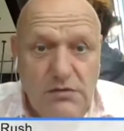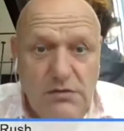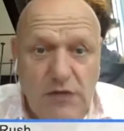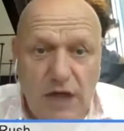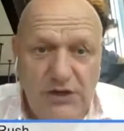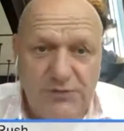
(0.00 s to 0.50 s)

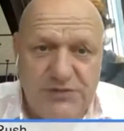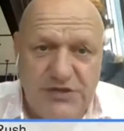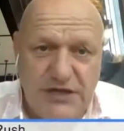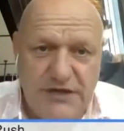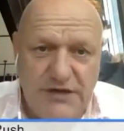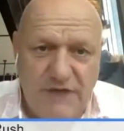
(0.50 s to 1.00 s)

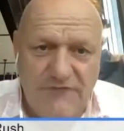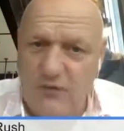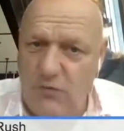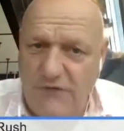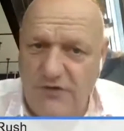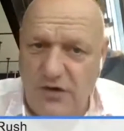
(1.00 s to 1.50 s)
100% of nothing?
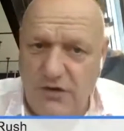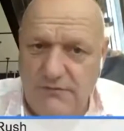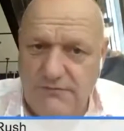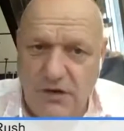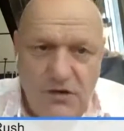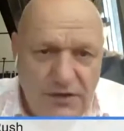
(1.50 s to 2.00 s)
What have I got?
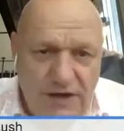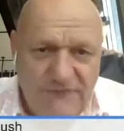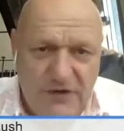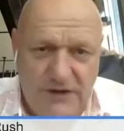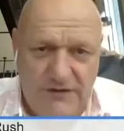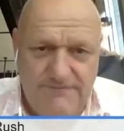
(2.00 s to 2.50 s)
I've got
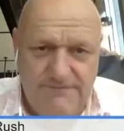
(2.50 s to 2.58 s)
nothing.